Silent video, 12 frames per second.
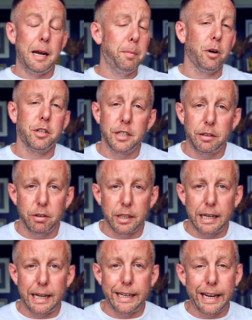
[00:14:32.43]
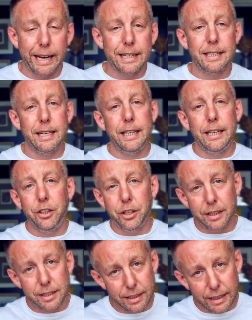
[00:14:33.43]
personally really like Guesty. You
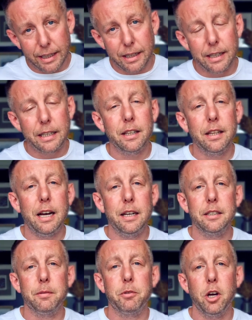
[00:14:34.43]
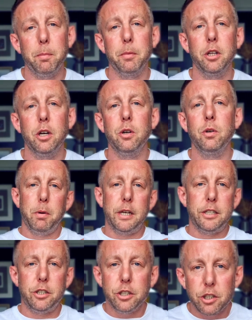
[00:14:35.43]
can see a link to that down below, but
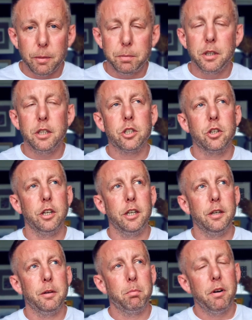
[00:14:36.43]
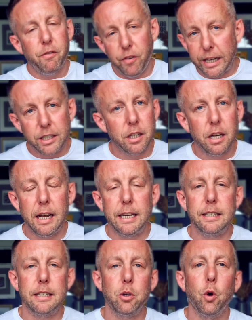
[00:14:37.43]
it's just something that's gonna
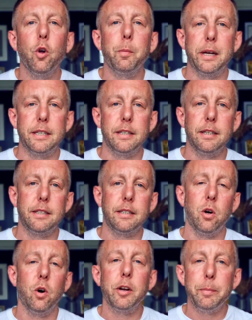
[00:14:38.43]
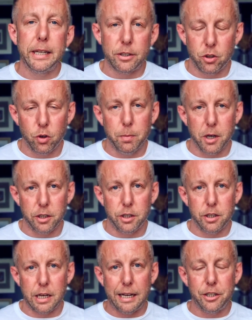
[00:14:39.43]
professionalize this whole business, automate so
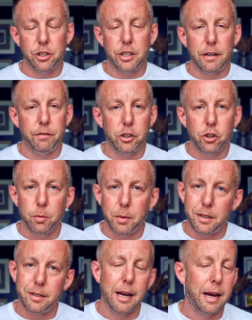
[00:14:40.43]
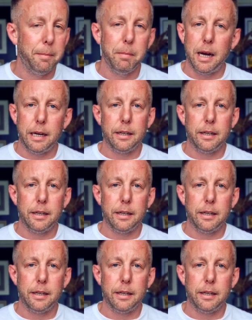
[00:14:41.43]
much, and just give you so much time back.